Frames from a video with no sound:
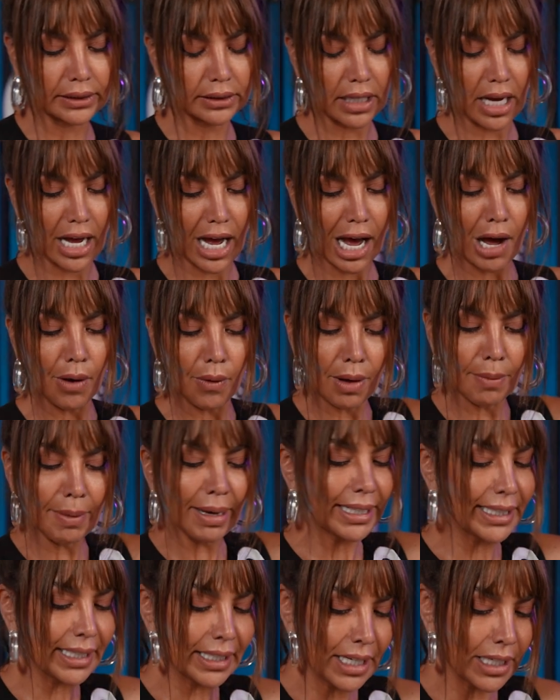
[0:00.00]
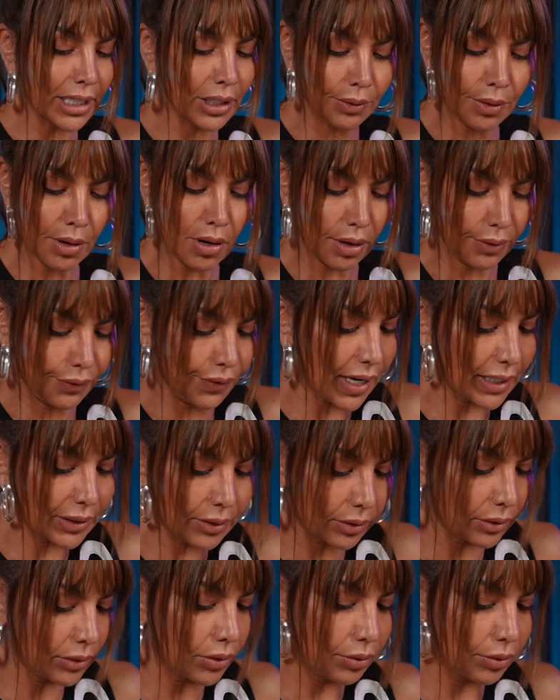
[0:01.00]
How am I going to grow if I don't do